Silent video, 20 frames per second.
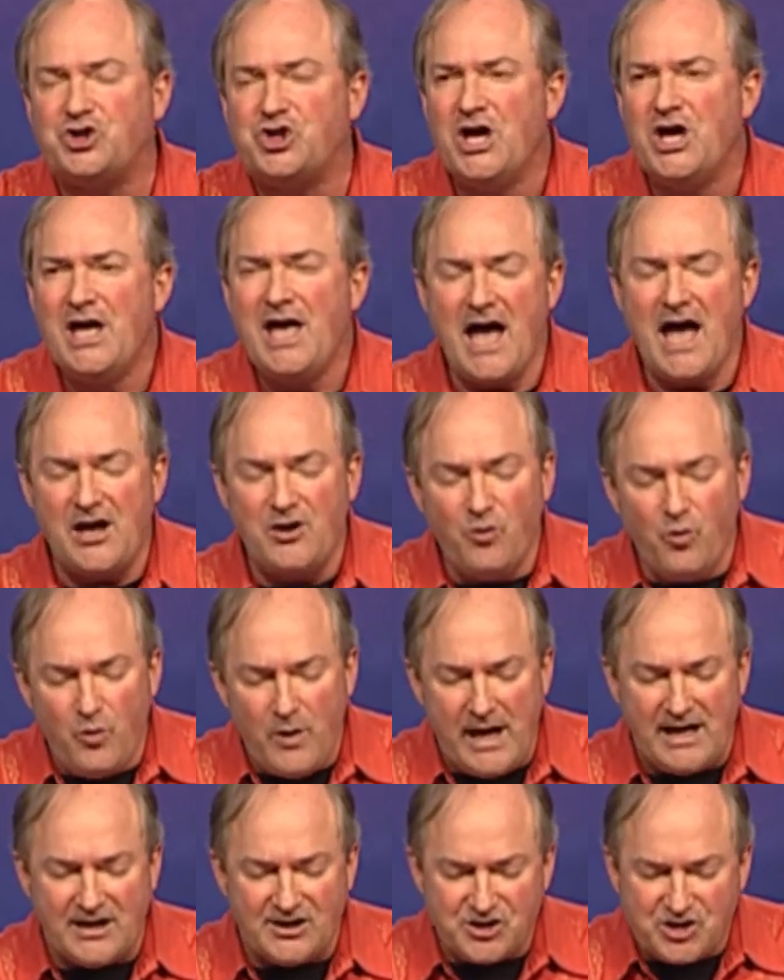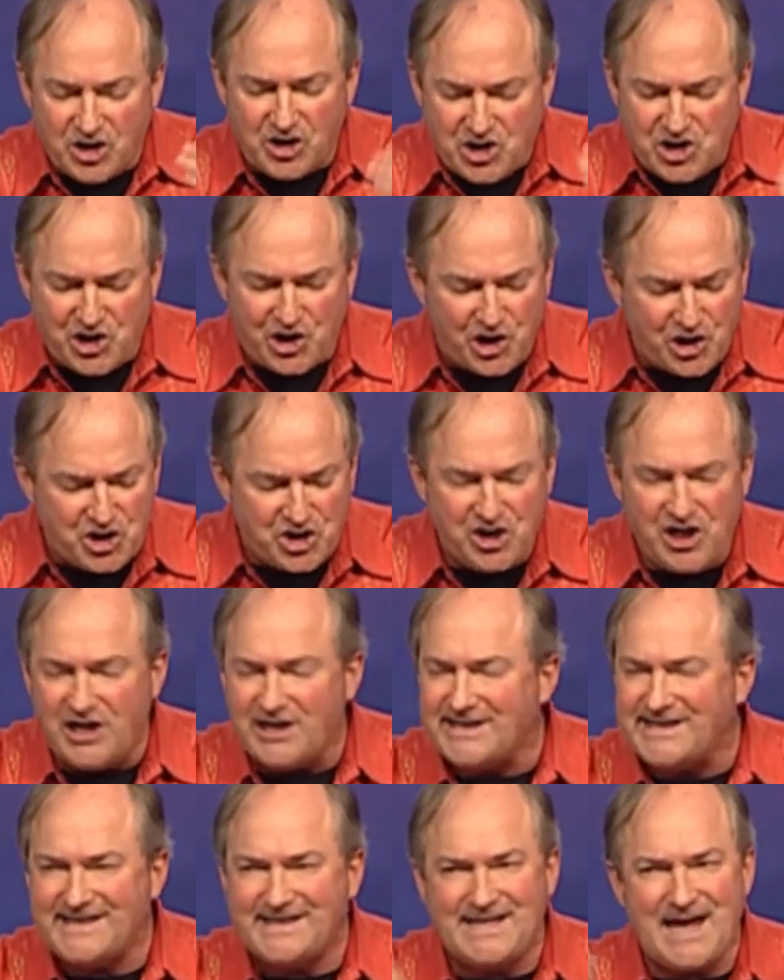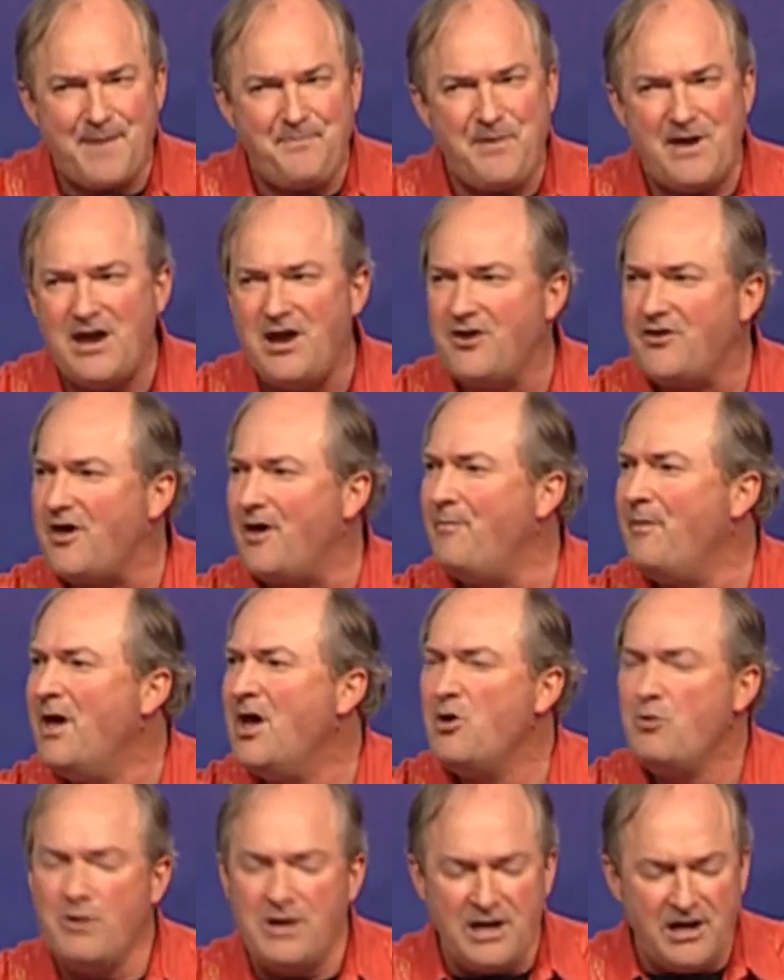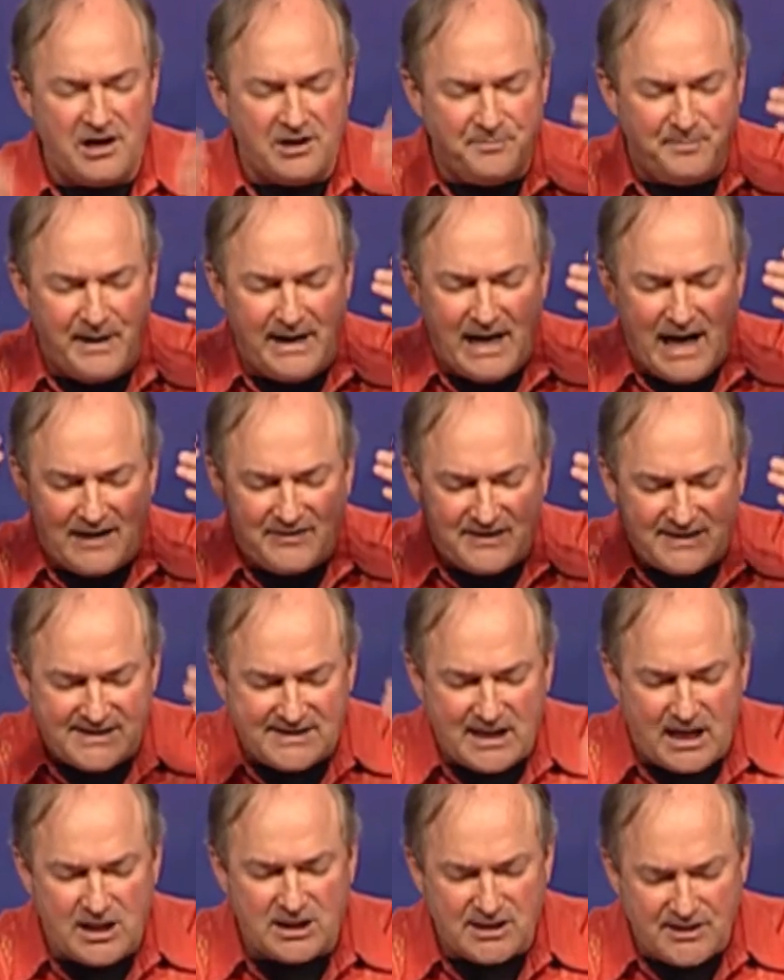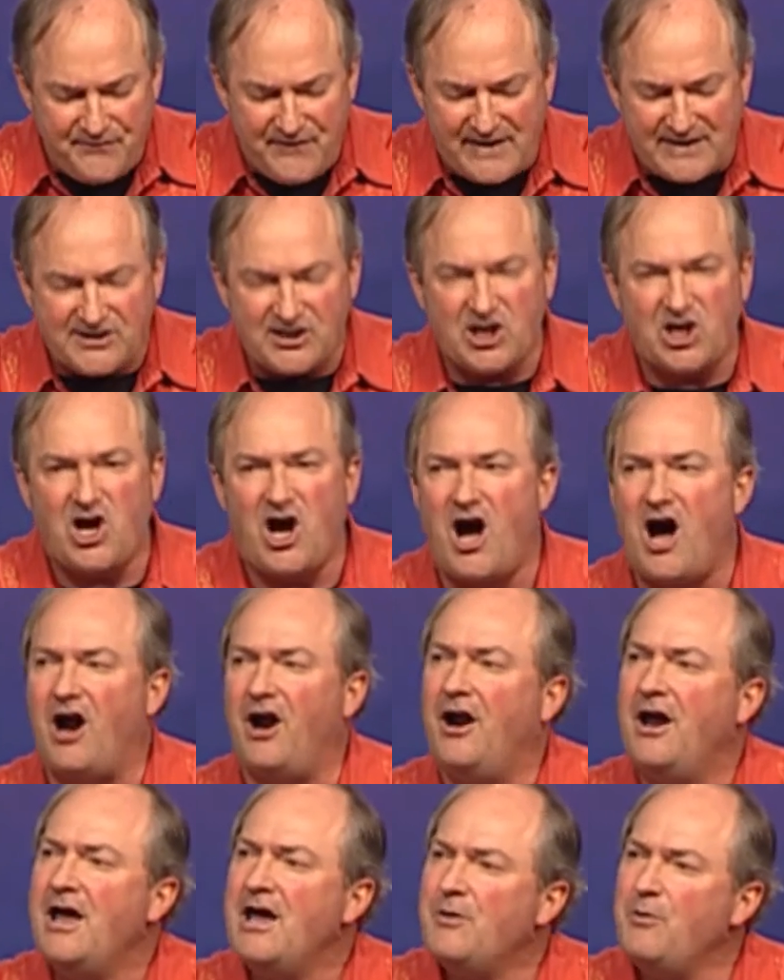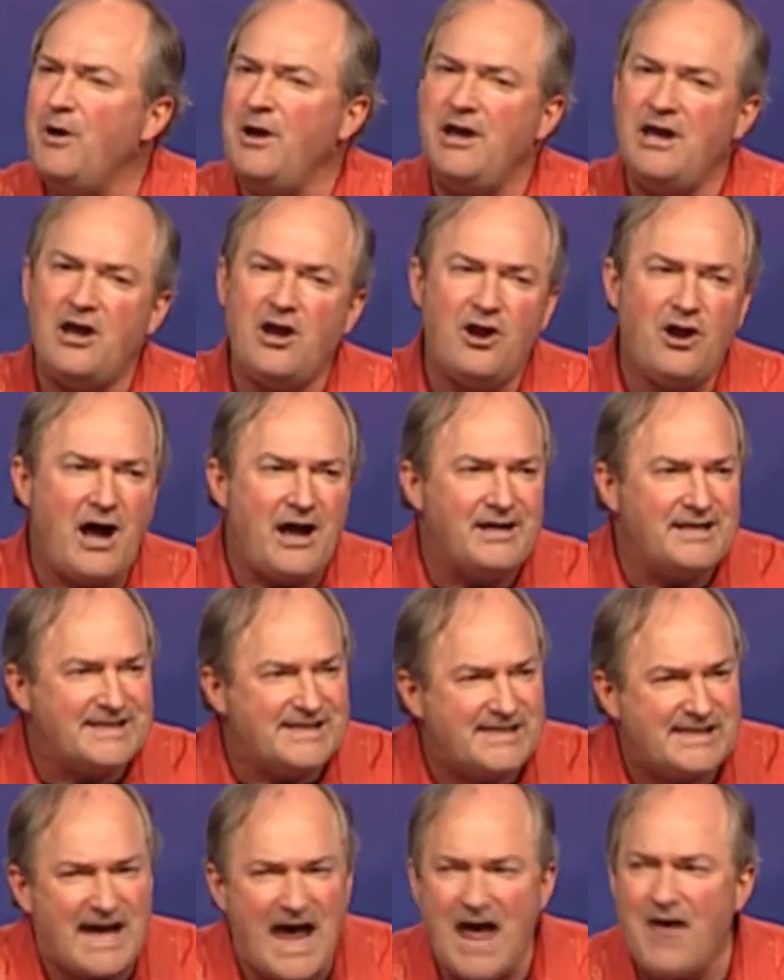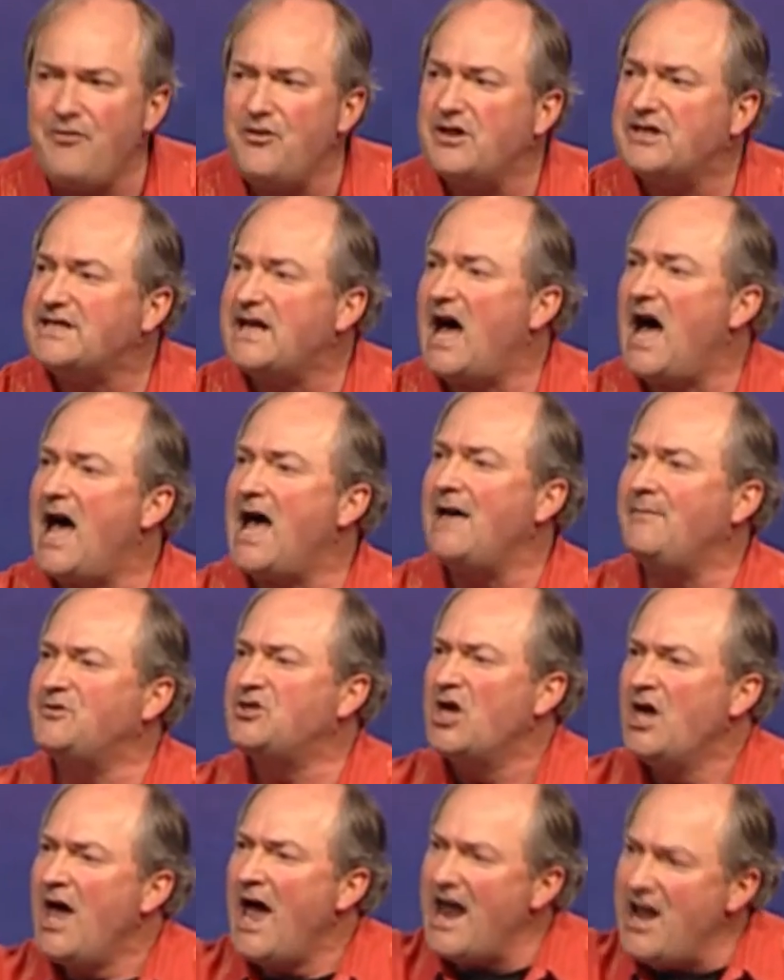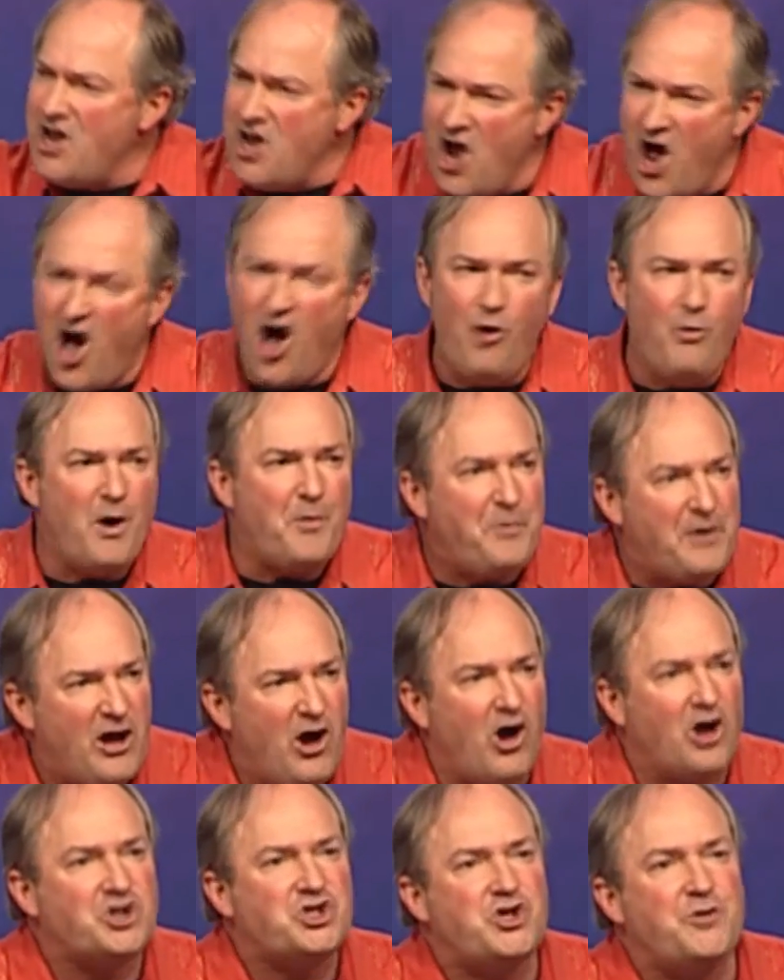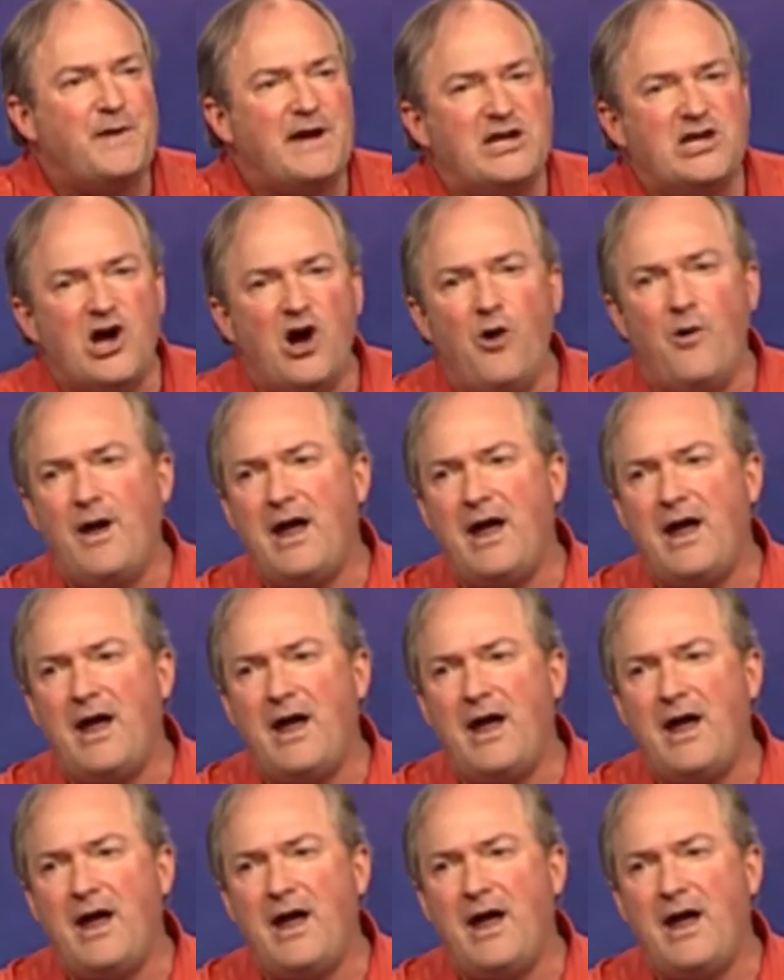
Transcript: And we as the church need to step into them. We need to be like the sons of Issachar. We need to understand the times and know what we ought to be doing.